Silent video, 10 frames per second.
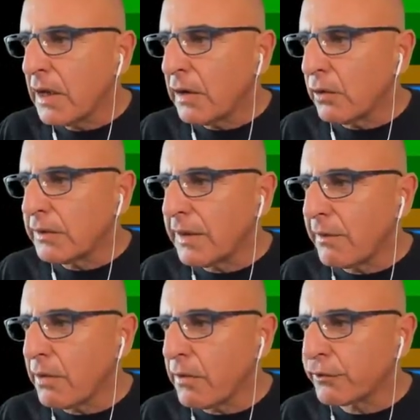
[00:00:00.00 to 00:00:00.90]
Look at the
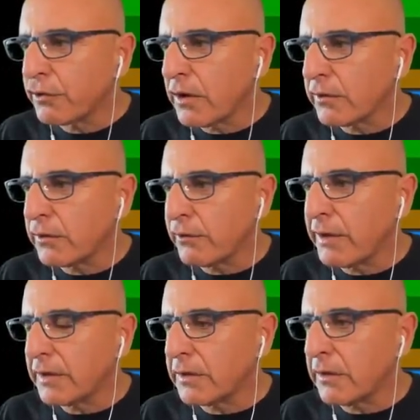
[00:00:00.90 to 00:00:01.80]
number of shares you've
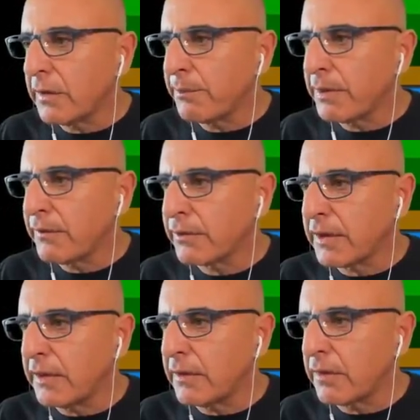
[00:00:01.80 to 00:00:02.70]
got in the previous
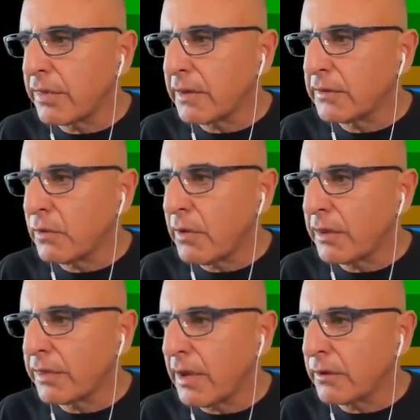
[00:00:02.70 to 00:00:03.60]
candle.
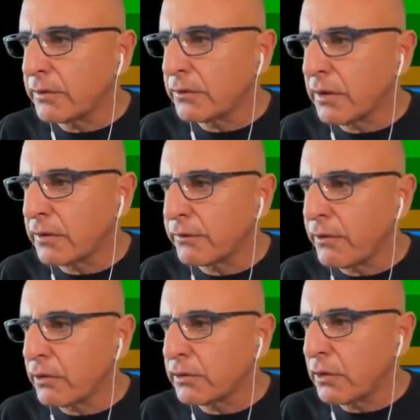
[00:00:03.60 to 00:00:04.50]
31,000 shares,
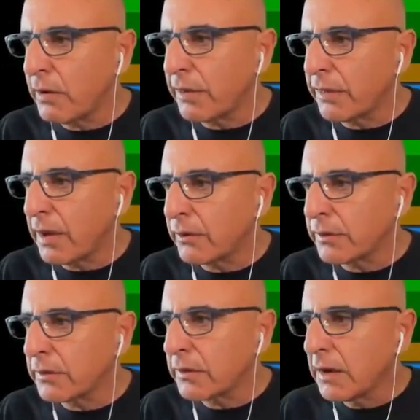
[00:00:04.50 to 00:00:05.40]

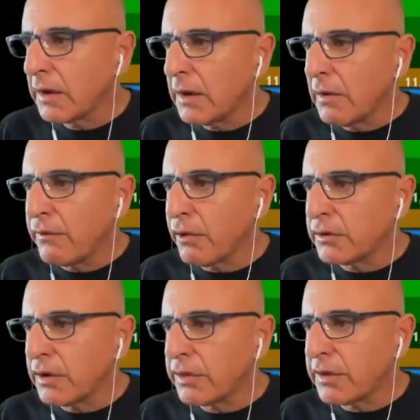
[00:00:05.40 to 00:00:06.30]
41,000,
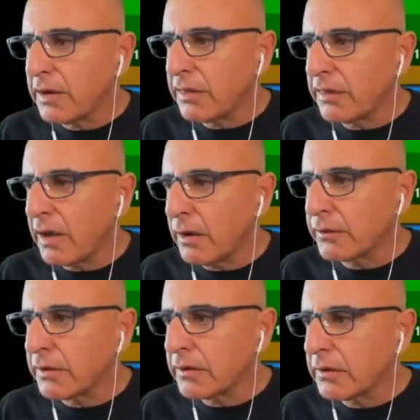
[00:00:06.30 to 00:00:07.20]

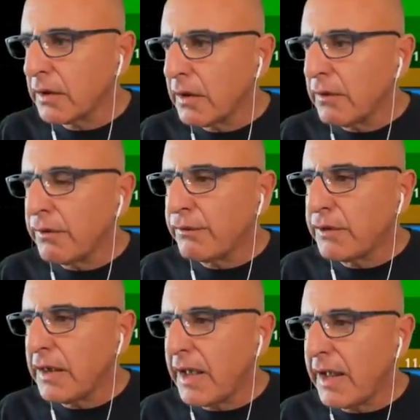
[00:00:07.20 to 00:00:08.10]
43,000,
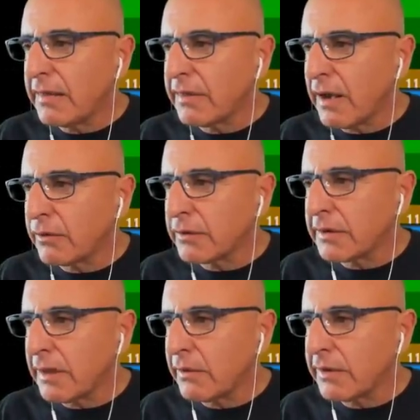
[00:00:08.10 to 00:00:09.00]
58,000.
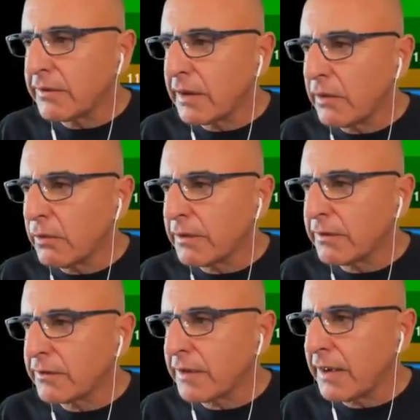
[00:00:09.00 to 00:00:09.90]
Now let's take a look at
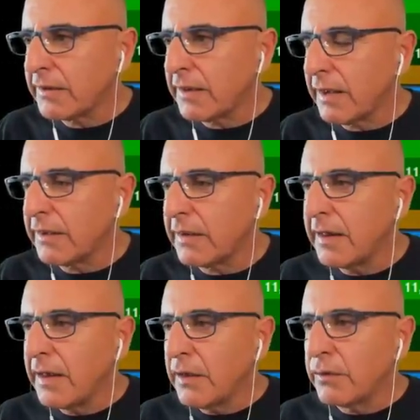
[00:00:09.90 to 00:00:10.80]
this red candle.
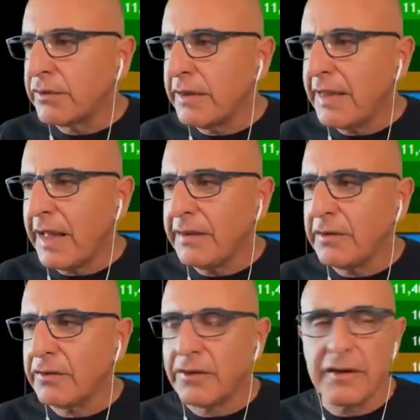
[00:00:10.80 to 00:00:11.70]
You see
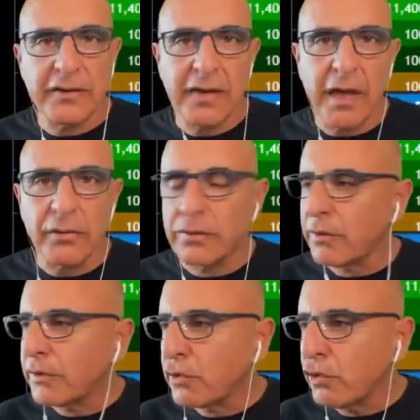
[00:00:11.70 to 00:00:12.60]
96,000. So
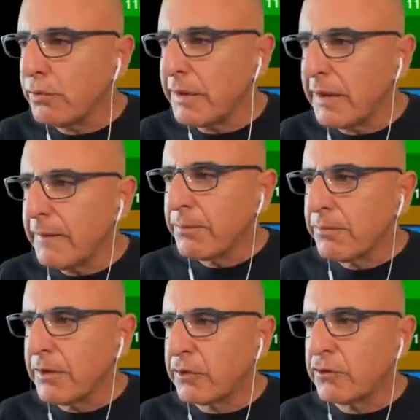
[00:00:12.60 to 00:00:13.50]
it could be
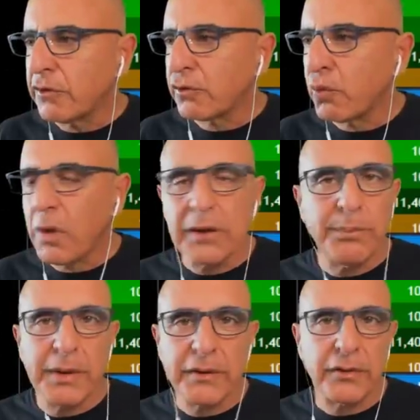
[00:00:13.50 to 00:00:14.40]
that just one
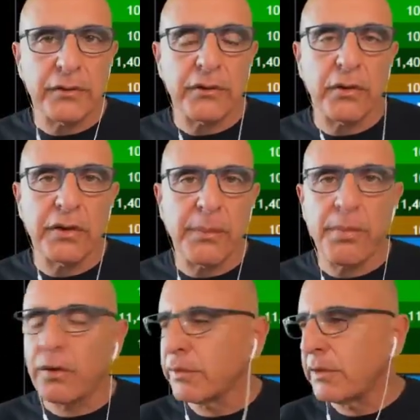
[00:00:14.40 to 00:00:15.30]
person sold
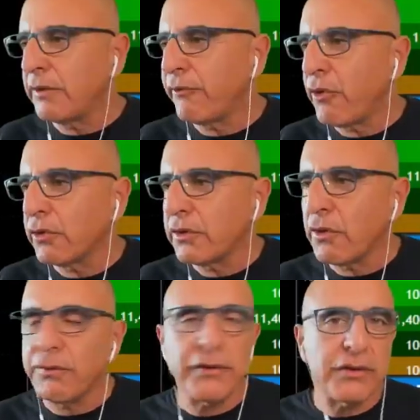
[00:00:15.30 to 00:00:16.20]
approximately 40
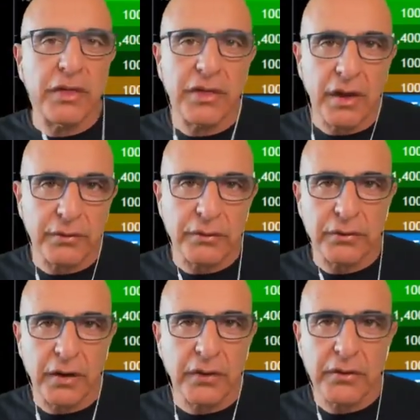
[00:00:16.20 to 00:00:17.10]
or 50,000
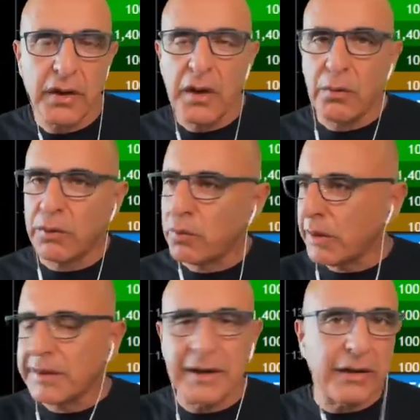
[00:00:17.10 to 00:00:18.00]
shares with
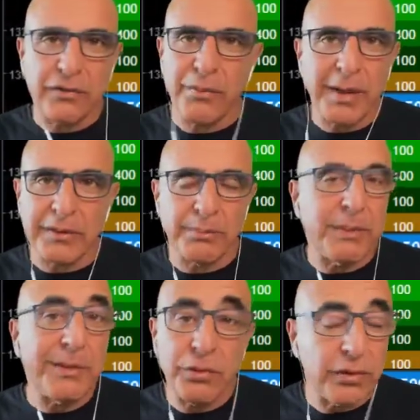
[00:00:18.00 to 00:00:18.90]
one click of a button.
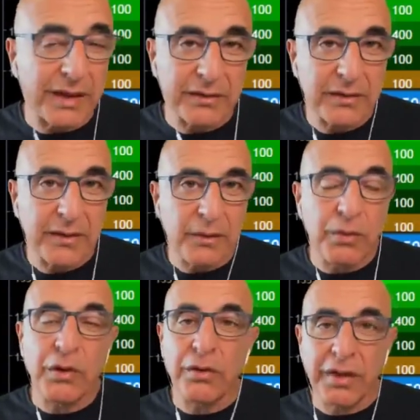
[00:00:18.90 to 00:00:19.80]
People do that. We
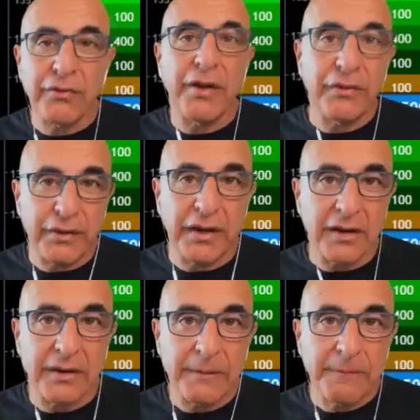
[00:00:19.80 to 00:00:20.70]
call that fat
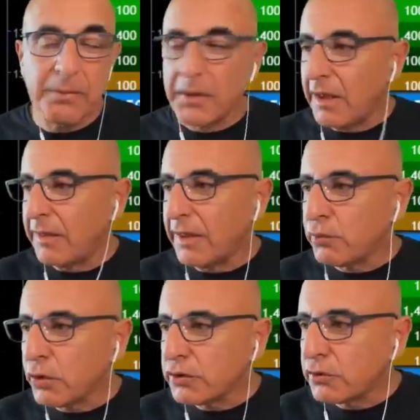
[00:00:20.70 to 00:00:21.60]
finger. And that's
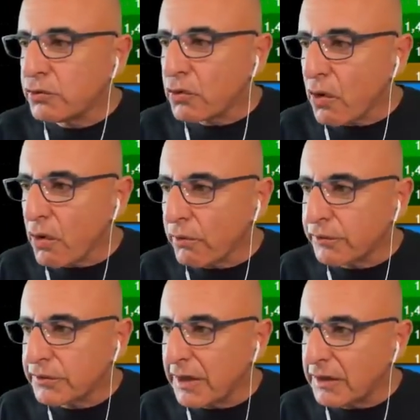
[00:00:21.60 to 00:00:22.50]
what
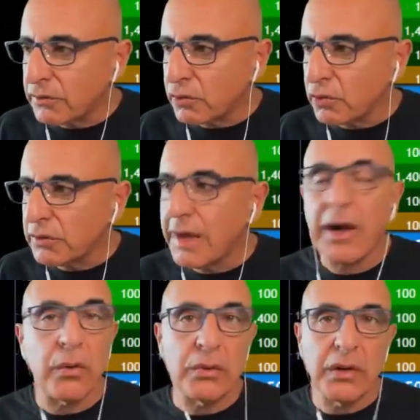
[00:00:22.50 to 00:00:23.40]
drove take two
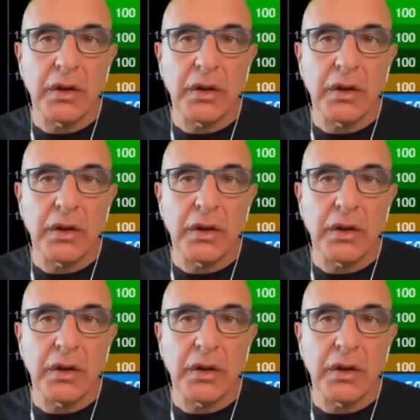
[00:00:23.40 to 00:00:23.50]
down.